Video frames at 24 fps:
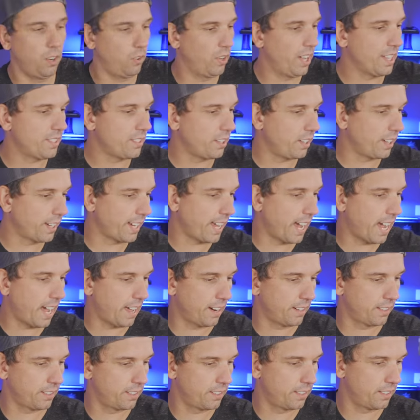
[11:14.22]
Well, that's all I
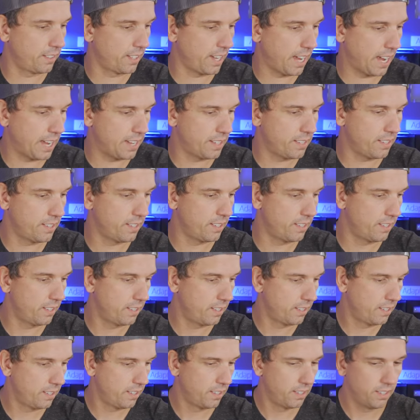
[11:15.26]
got, guys.
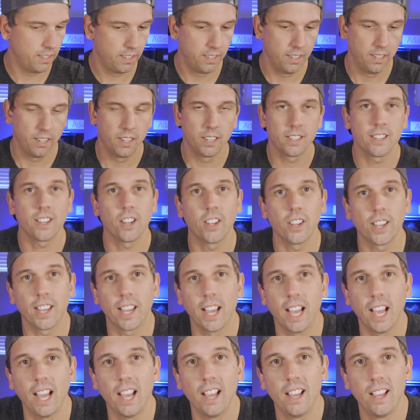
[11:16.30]
That's all I
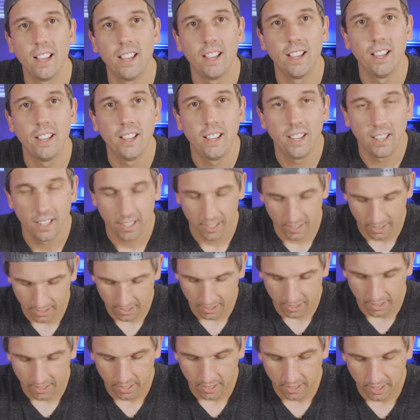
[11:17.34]
got.
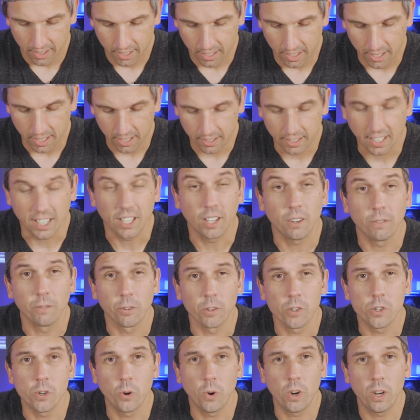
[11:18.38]
Thank you
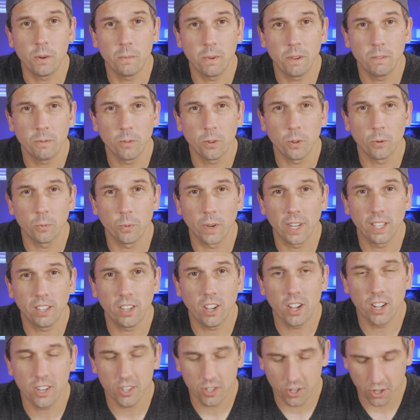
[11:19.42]
for joining me for the
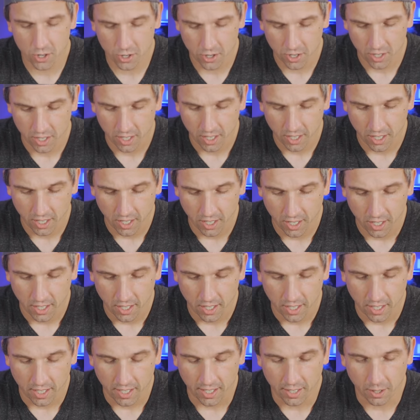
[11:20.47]
relaunch.
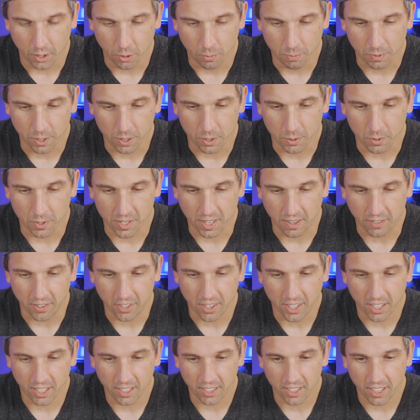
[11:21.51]
I hope this was
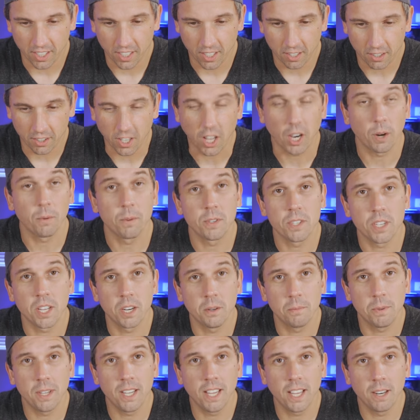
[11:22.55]
everything that you thought it was
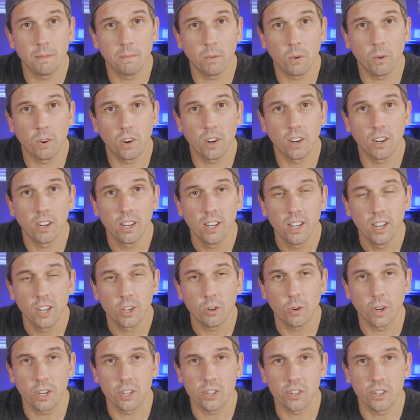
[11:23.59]
going to be and more.
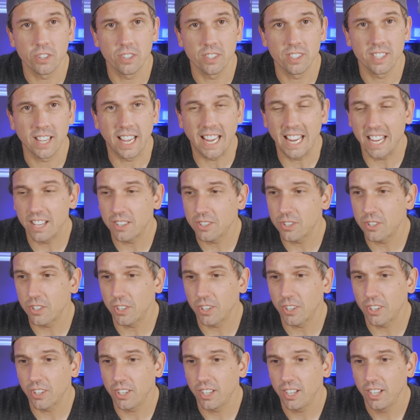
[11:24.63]
Questions
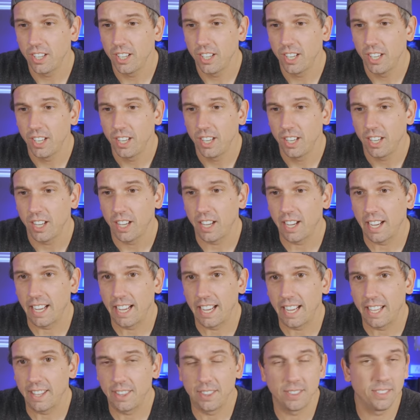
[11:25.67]
answered.
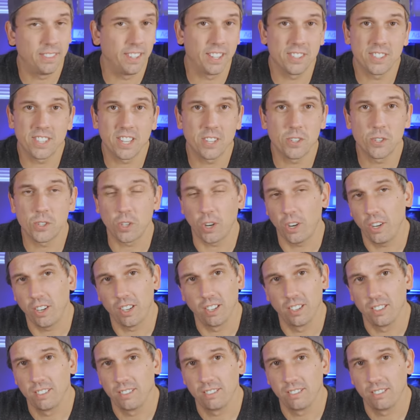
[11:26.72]
And let's get started.